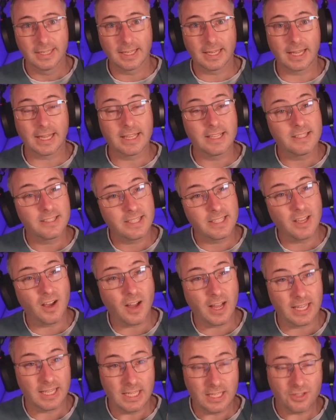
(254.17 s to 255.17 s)
Is the
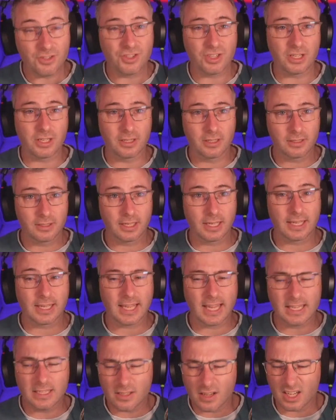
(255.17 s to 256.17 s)
eye itchy?
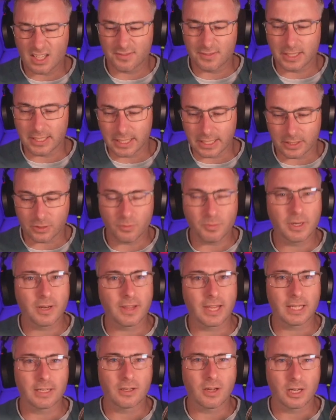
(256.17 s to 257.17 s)
Again, kind of leading into a bit of
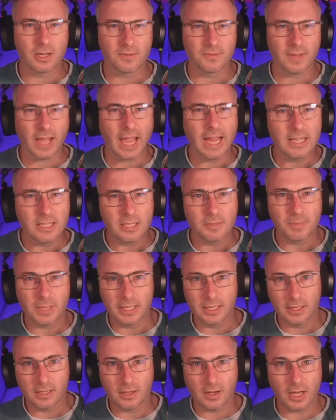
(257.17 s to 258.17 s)
that kind of
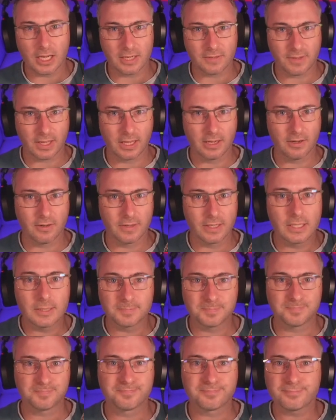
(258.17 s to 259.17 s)
atopy kind of area.
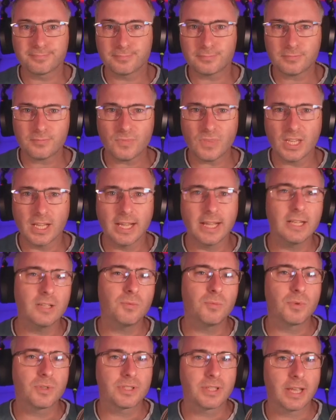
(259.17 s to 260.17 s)
And
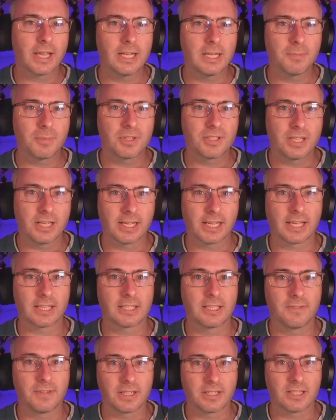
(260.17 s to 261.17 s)
was there any preceding
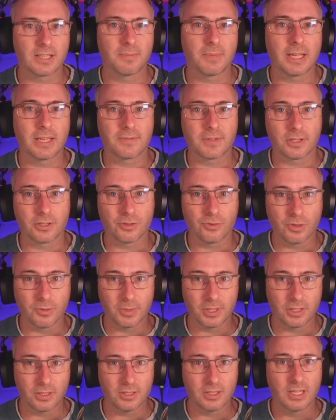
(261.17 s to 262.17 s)
activities that may have
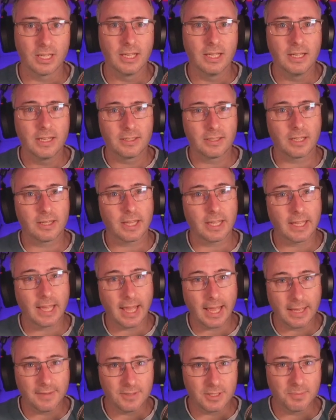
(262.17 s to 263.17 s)
contributed? Now, they
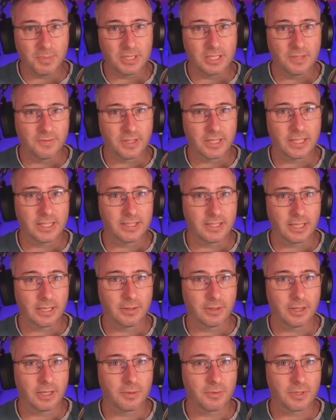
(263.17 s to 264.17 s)
have specifically
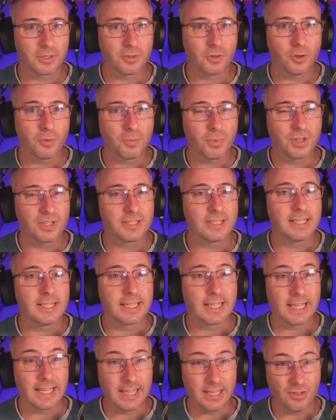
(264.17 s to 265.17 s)
said there was no
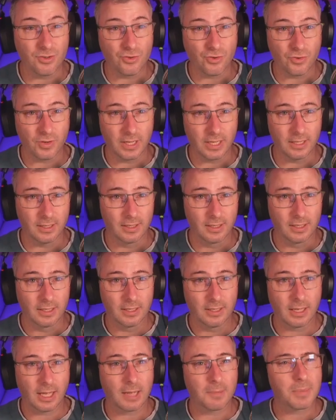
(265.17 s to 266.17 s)
preceding injury,
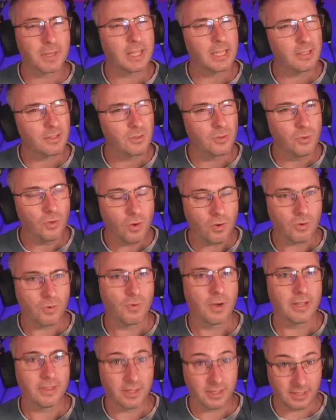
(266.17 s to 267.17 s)
but that is not
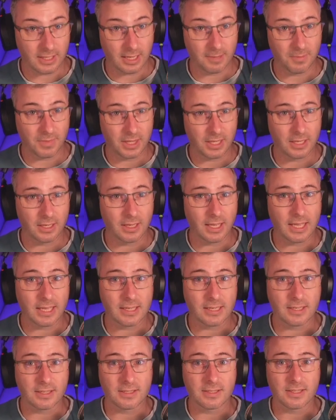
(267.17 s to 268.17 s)
quite the same thing
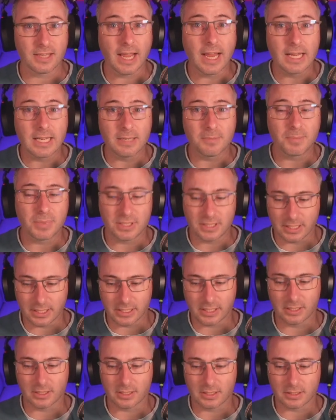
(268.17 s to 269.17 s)
as any
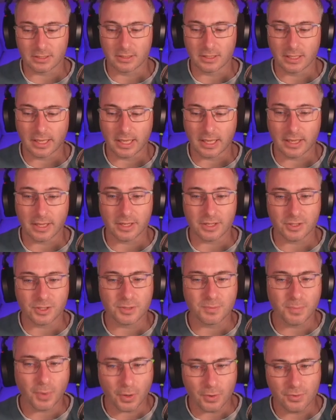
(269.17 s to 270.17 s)
particular
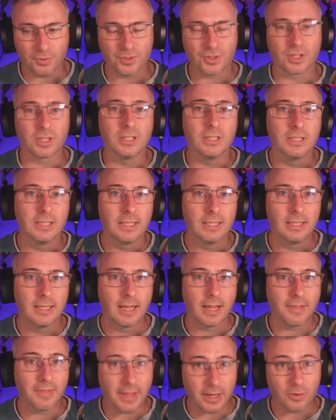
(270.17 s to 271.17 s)
exposure,
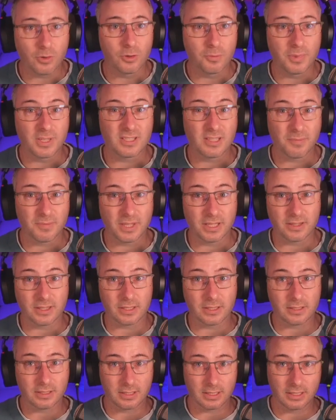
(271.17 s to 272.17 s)
and that could be something
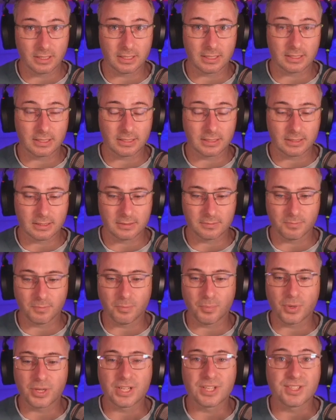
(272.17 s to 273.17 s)
that
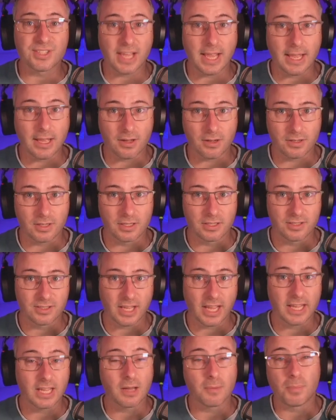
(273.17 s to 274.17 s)
brings out,
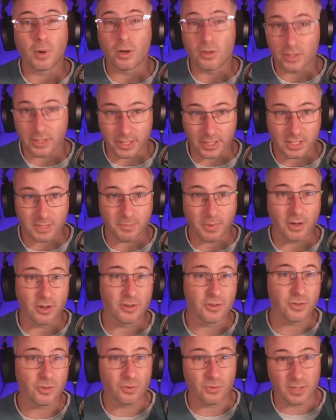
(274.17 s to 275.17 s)
say, a pollen
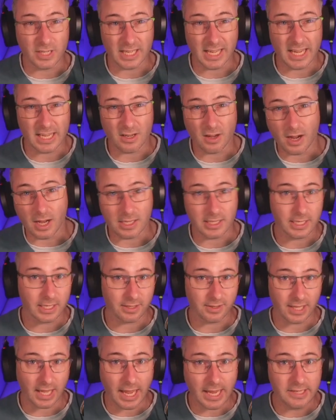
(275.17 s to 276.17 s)
exposure, and again
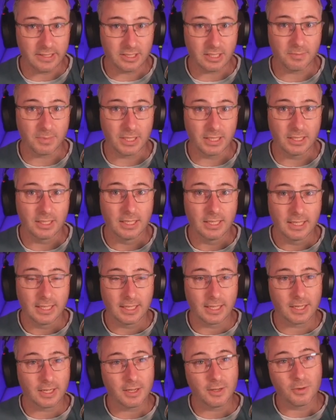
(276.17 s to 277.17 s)
highlighting the atopy,
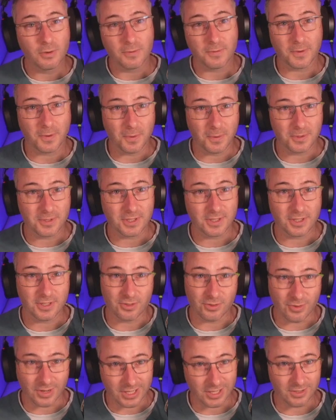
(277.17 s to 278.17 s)
or of course the
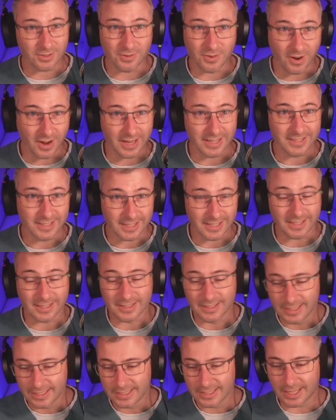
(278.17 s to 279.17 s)
dreaded grinding,
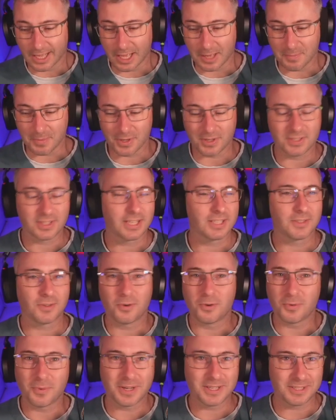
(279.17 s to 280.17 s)
because there's
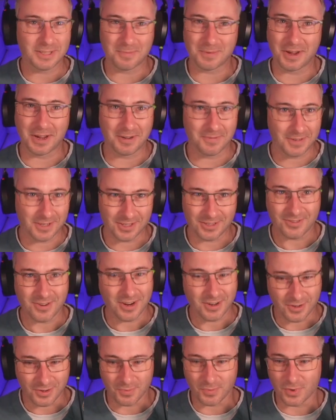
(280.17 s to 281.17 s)
always some kind of
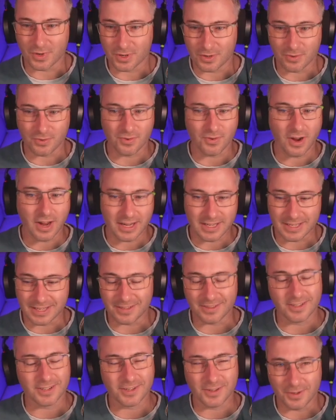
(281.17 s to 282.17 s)
construction work or grinding
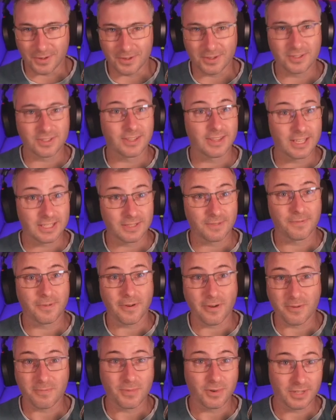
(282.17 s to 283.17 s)
that occurs, and there's a
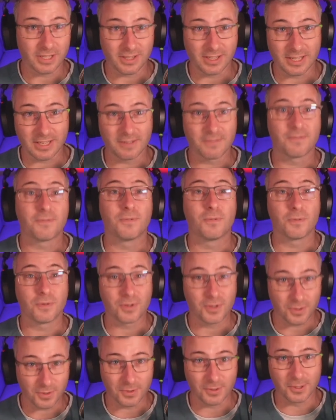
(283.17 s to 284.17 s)
foreign body there for
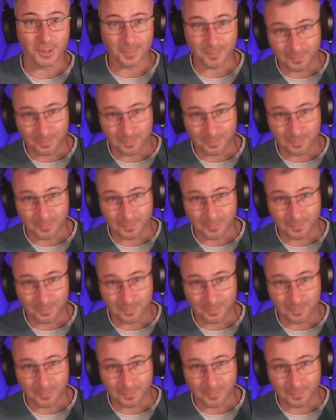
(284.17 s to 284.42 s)
sure.